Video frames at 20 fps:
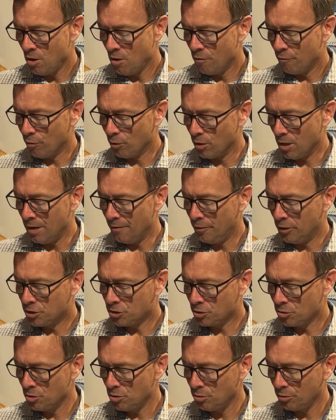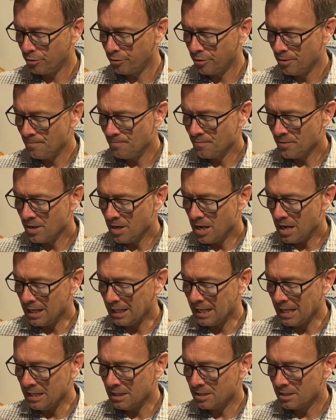For of a truth,
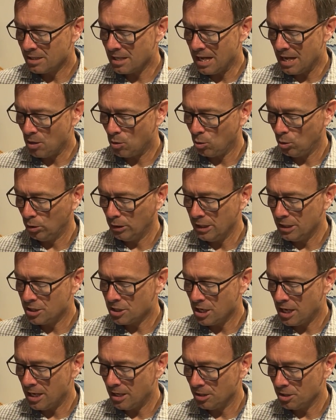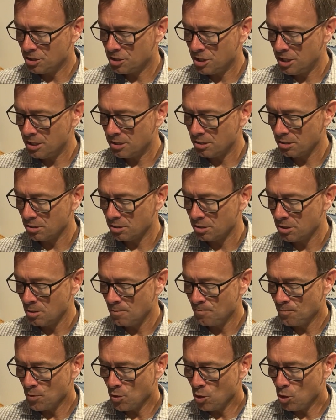against thy holy child Jesus,
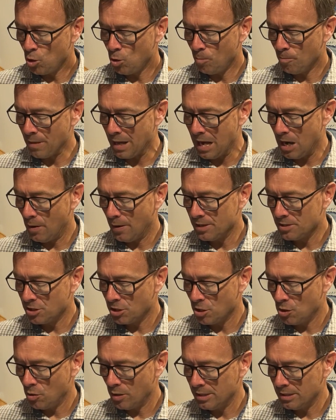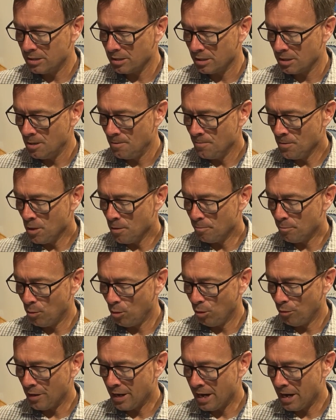whom thou hast anointed,
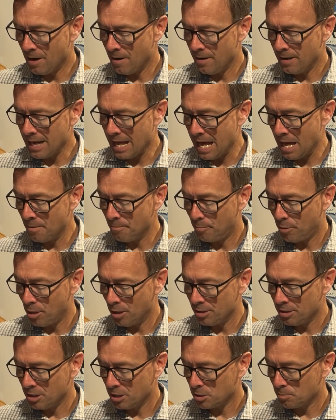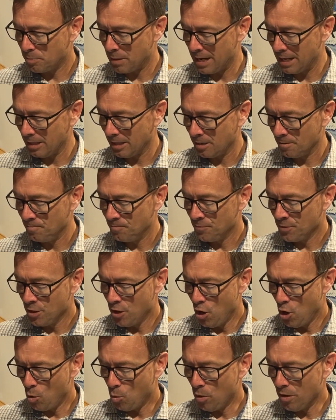both Herod and Pontius Pilate,
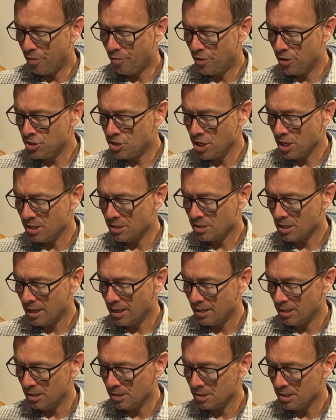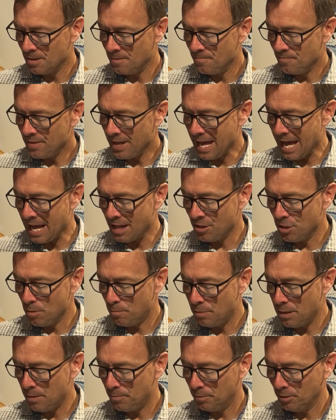with the Gentiles and the
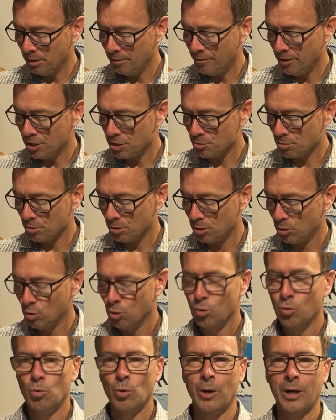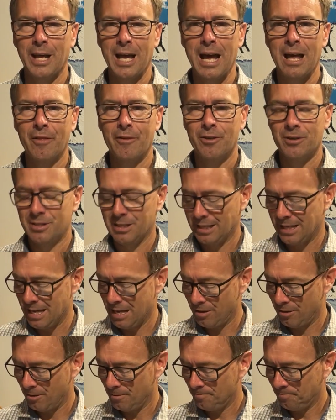people of Israel, were gathered
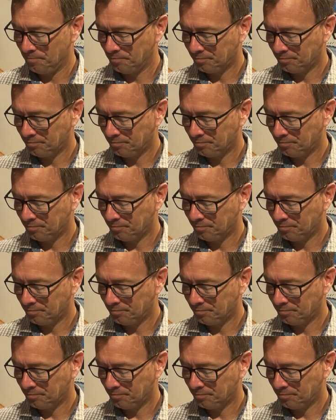together